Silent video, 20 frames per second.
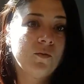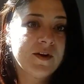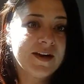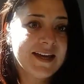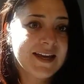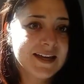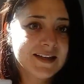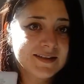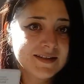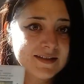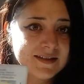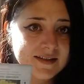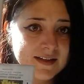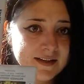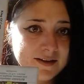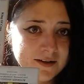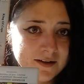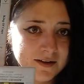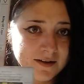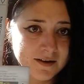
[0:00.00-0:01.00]
we
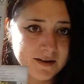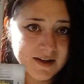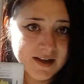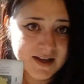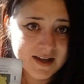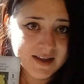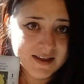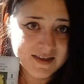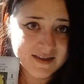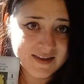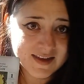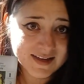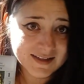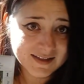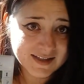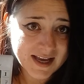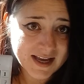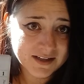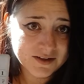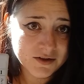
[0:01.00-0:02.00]
consider this
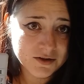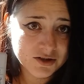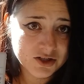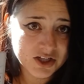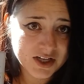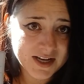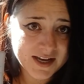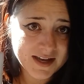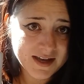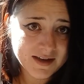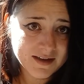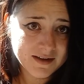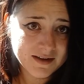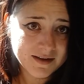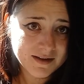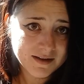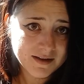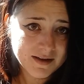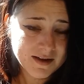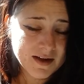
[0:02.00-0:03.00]
energy
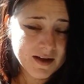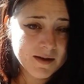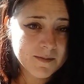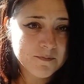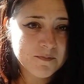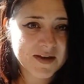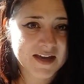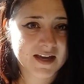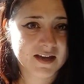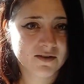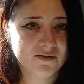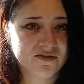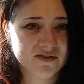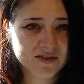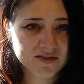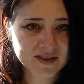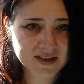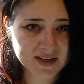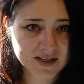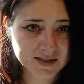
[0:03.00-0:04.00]
being for
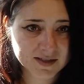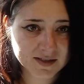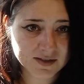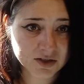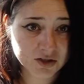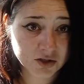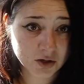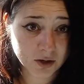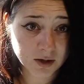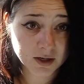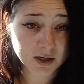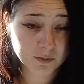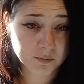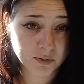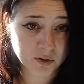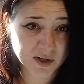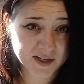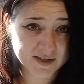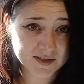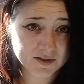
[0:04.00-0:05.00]
this dark
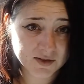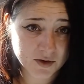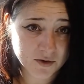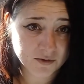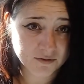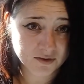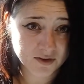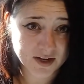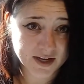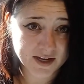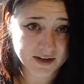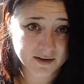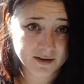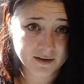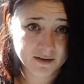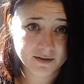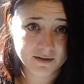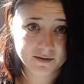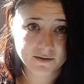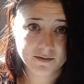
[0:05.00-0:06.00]
prince over
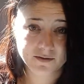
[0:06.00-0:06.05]
here,